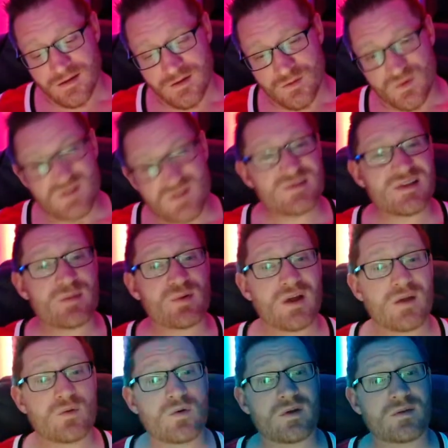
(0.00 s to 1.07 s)
Which means I
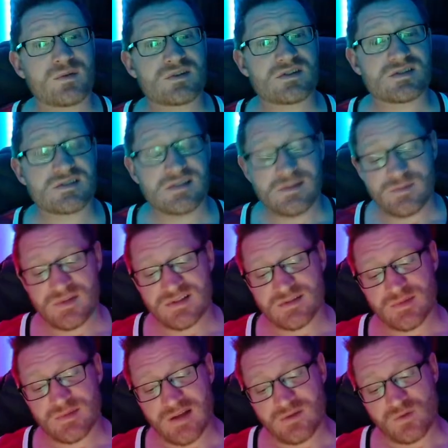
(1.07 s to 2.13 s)
probably won't get much sleep because
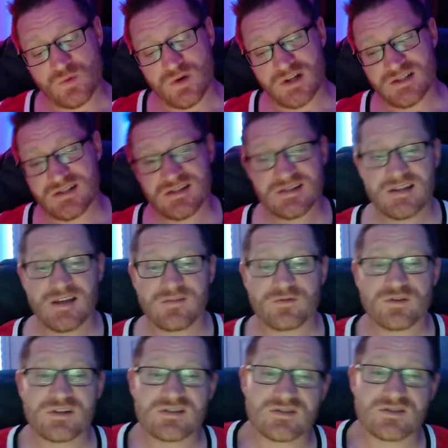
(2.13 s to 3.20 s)
I'm going to have to be watching this damn
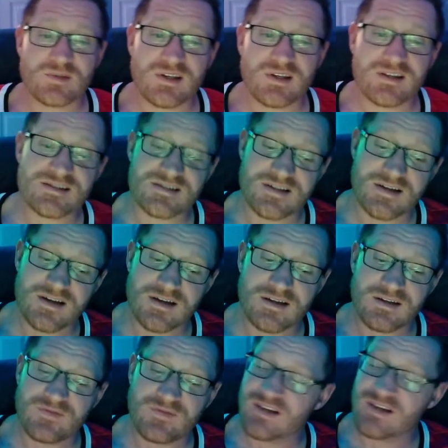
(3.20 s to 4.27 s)
freezer, because
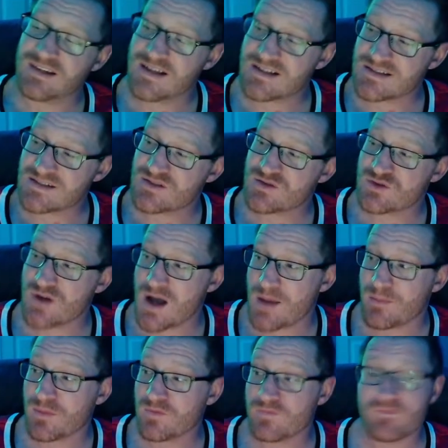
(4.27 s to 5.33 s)
if it doesn't
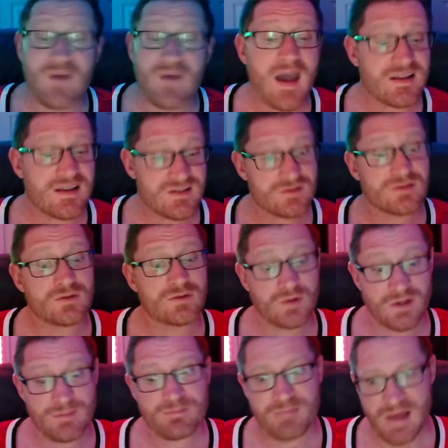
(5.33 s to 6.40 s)
drop faster
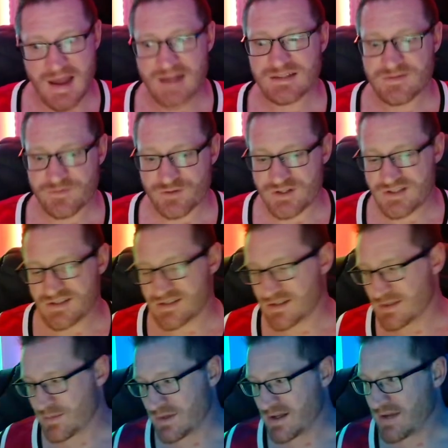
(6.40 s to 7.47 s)
or get back to
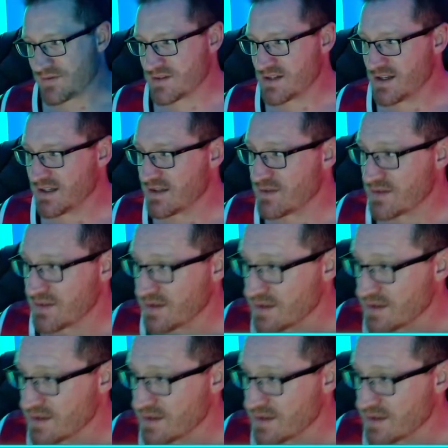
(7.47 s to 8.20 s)
freezing, I'm going to have to take everything